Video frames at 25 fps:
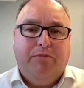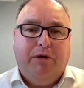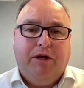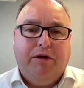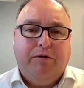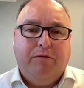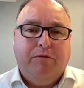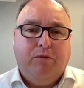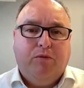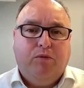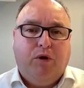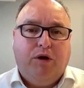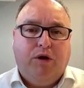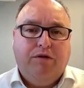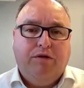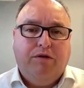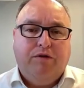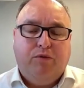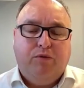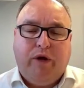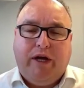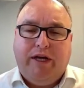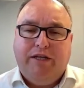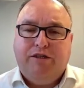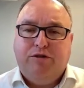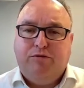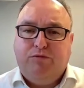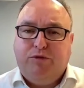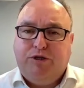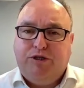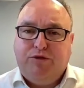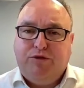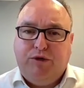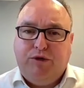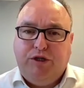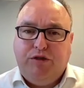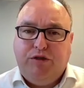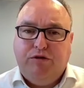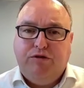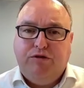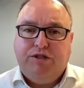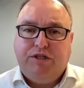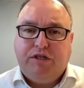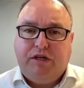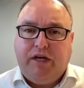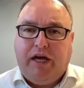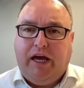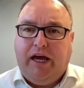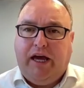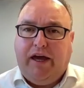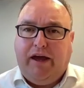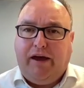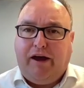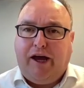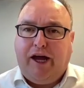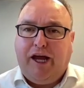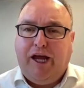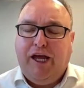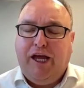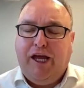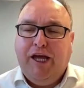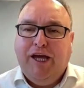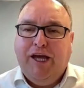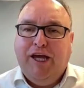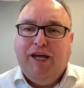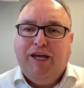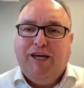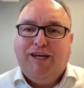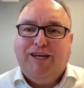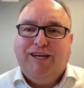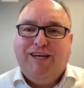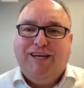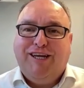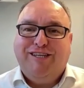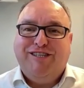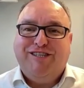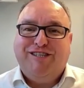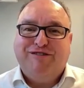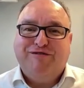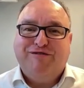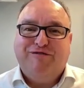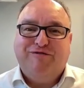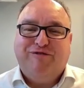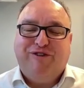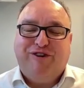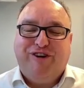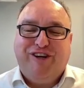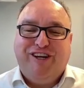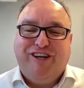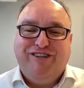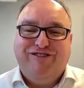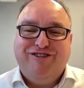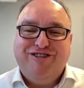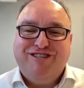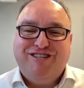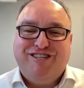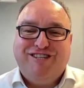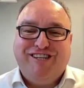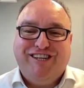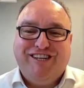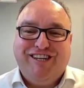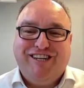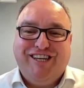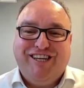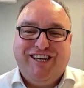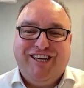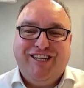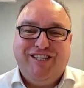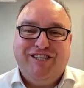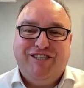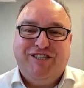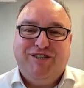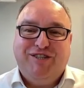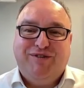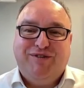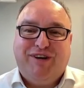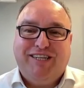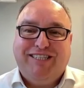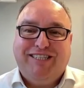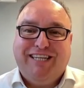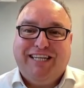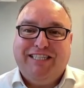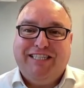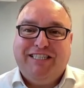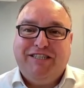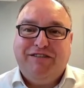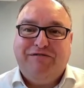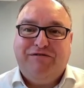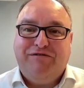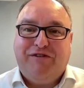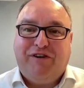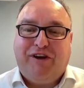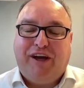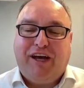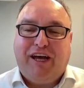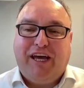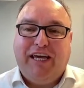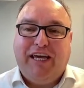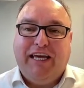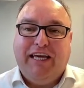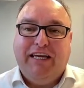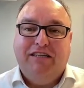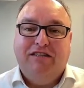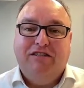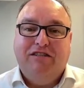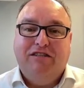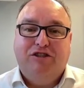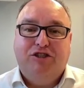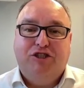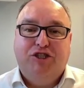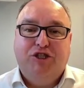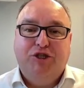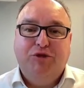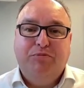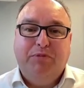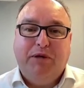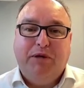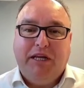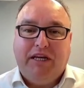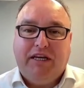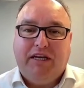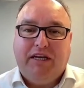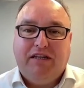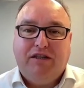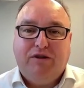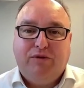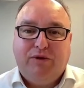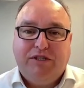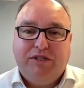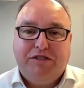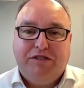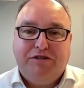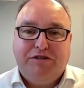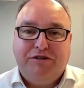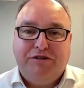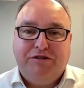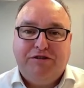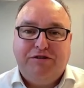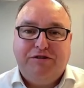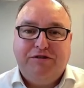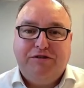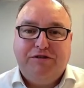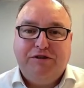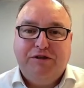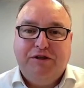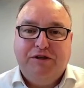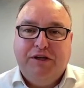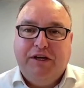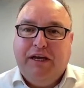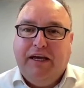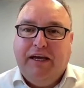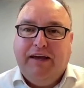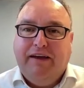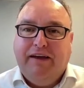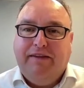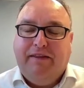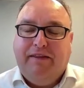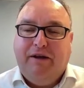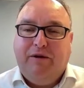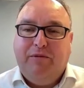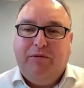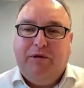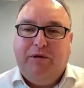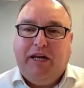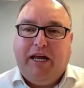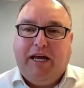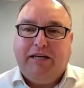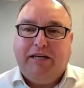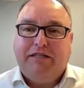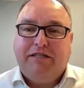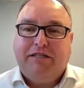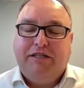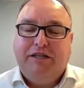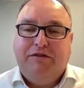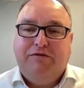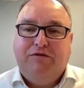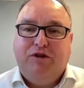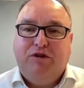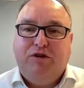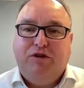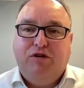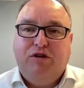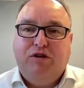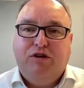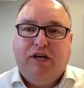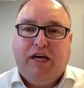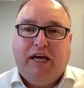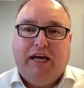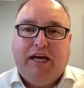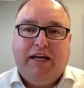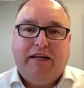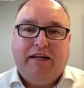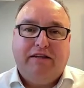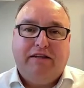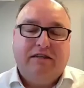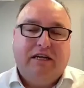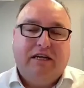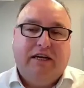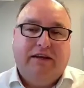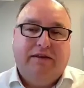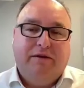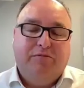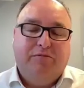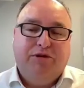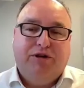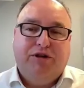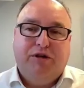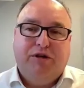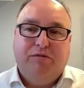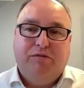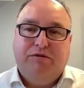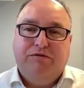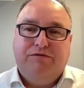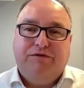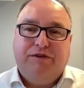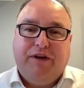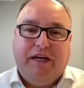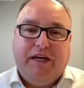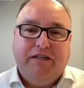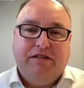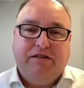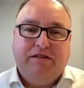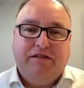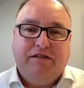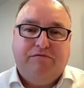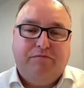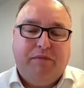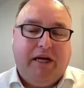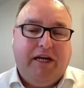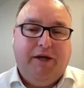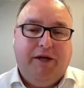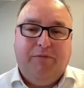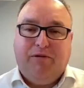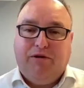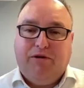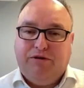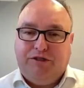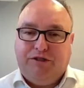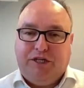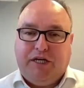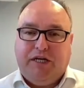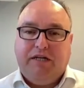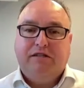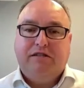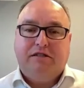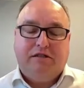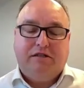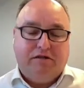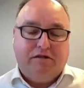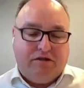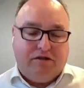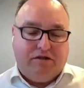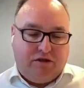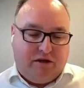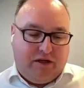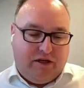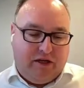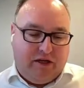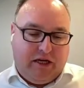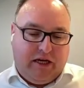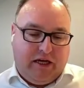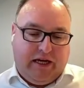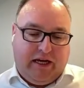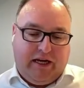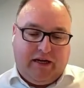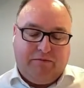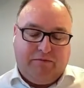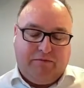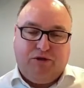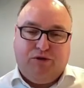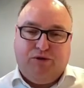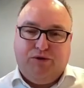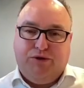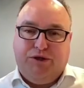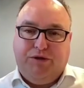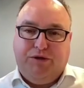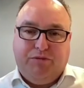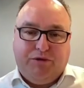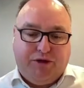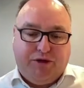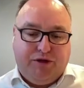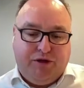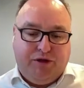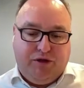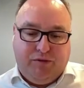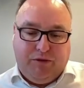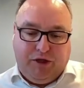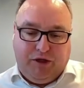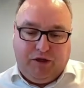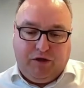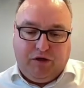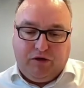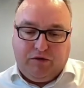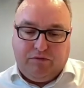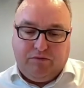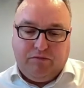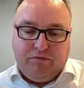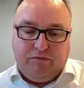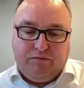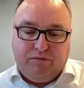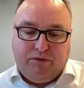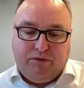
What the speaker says: But one of the ways in which we use AI is, very interestingly, to identify duplicate questions that have been asked. If you look at the procurement phase of many projects, so again, I'm talking procurement, not